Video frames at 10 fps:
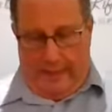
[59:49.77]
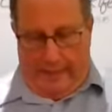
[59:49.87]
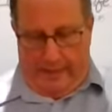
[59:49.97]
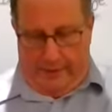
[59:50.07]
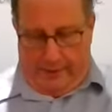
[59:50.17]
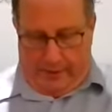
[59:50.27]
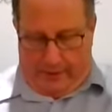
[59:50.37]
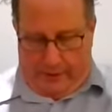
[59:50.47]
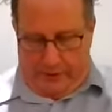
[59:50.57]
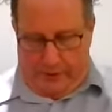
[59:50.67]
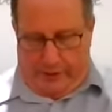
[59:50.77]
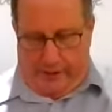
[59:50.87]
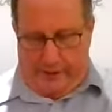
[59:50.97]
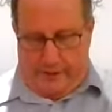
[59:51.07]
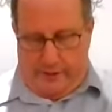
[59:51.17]
And uh, I'll let you
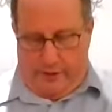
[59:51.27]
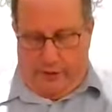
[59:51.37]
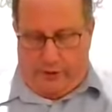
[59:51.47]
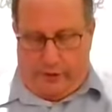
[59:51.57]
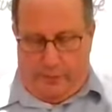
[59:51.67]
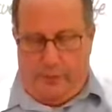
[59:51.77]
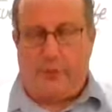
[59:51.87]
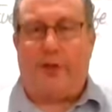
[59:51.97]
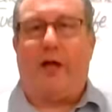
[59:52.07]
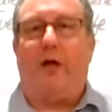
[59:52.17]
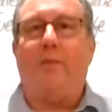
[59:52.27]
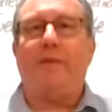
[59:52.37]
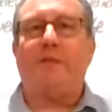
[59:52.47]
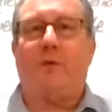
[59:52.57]
get your communion elements.